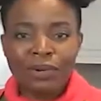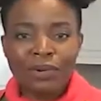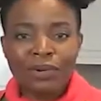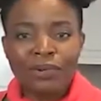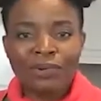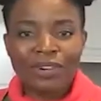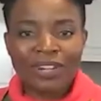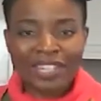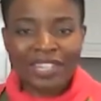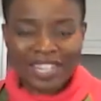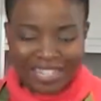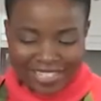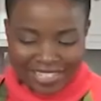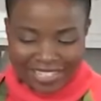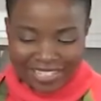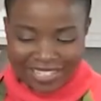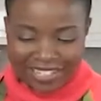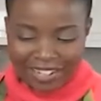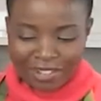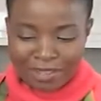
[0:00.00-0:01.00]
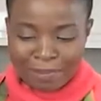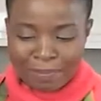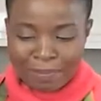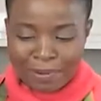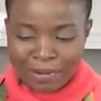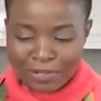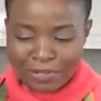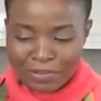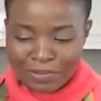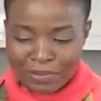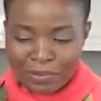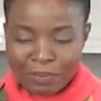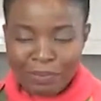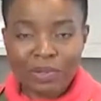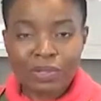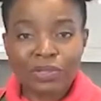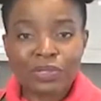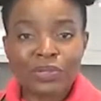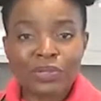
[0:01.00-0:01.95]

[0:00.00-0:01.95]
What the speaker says: or I guess in other parts of the world